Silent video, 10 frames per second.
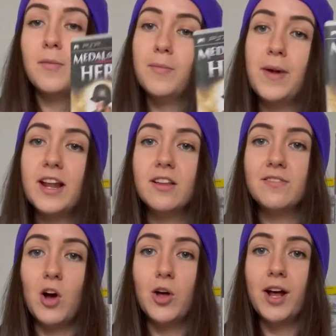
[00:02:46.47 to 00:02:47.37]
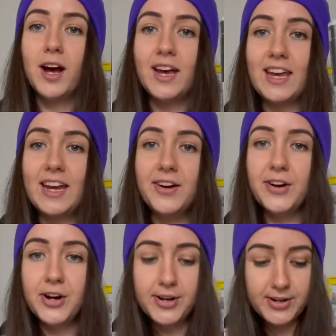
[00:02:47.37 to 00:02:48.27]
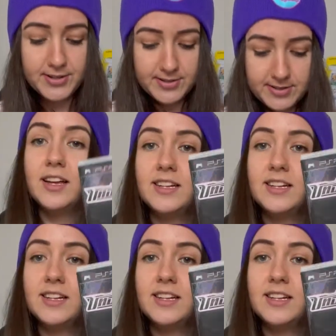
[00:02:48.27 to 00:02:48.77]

Medal of Honor Heroes,